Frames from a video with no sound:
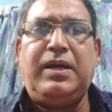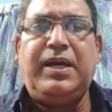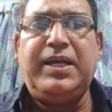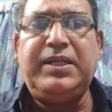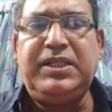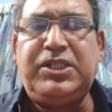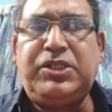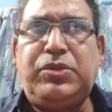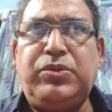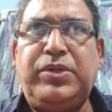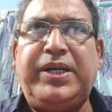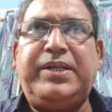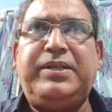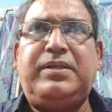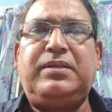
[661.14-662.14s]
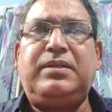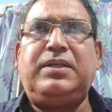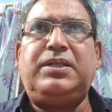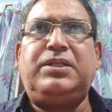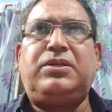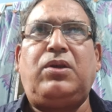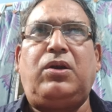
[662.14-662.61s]
any student
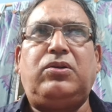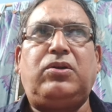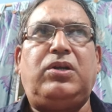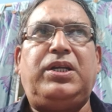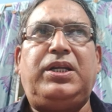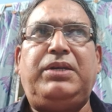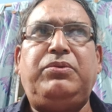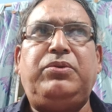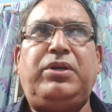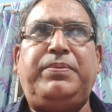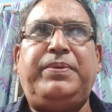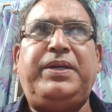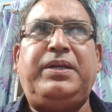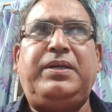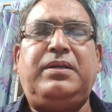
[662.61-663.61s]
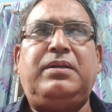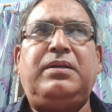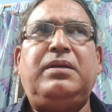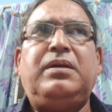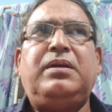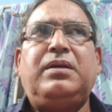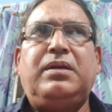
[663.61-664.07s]
is not only will be
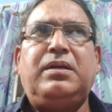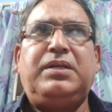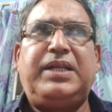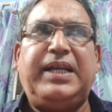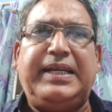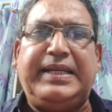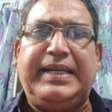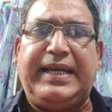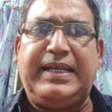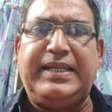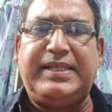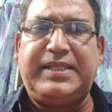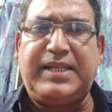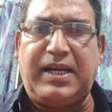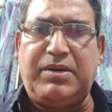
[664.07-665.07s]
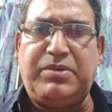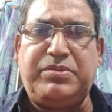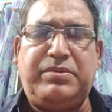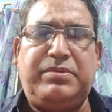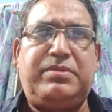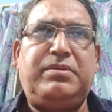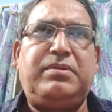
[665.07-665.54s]
technically
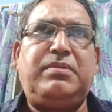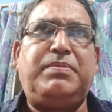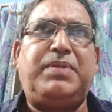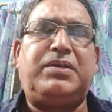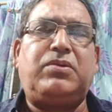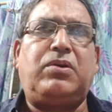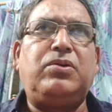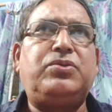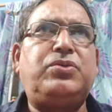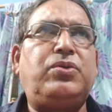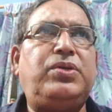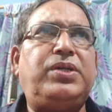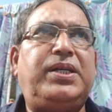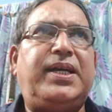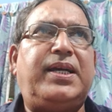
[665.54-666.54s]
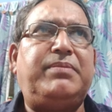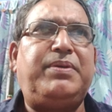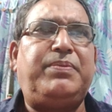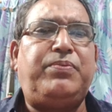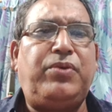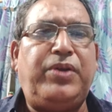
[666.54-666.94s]
sound, but also he can be